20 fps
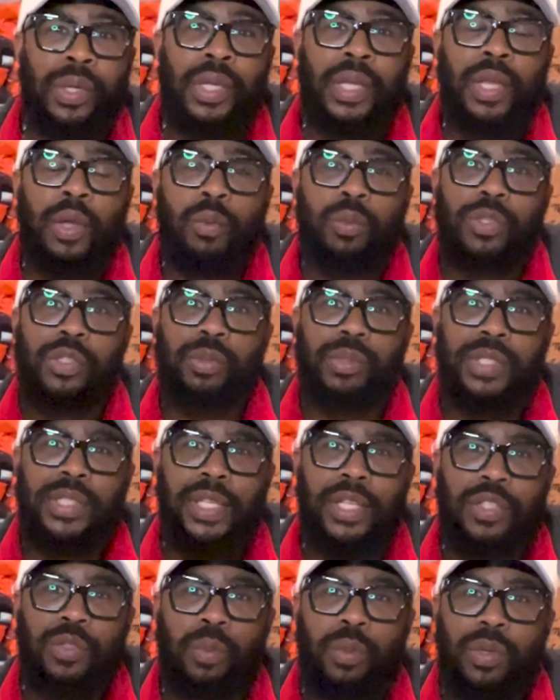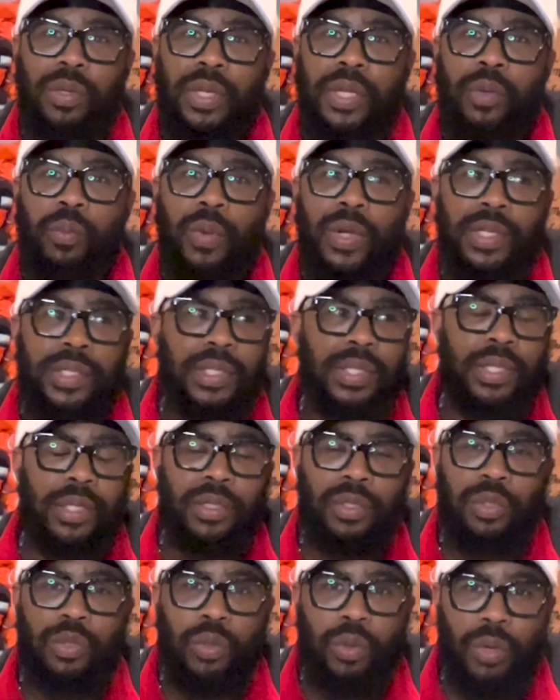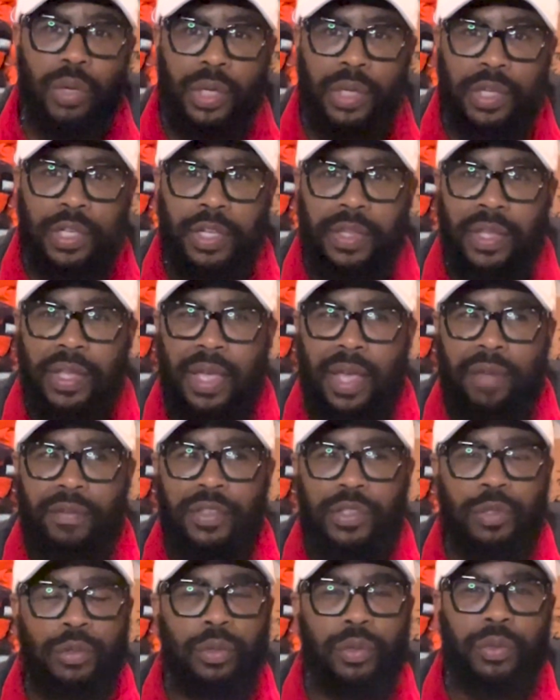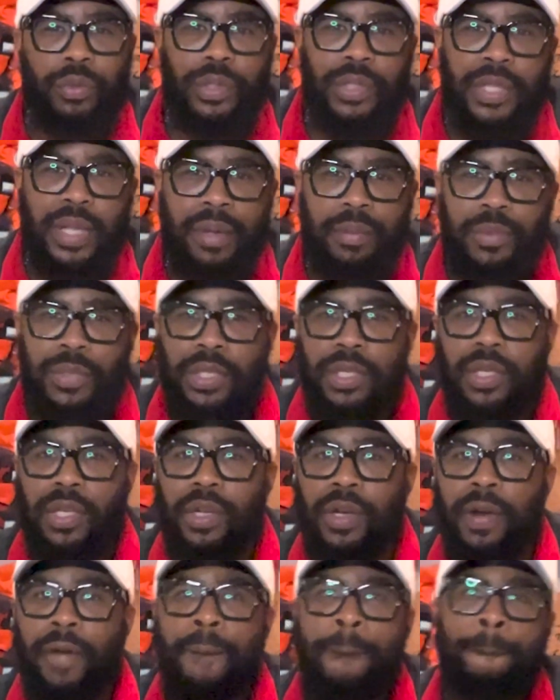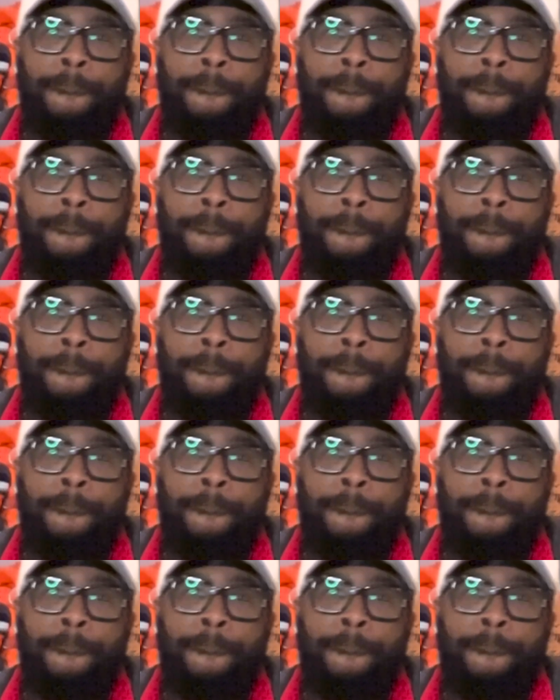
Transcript: which was Tex World NYC in New York. They have it 2 to 3 times a year.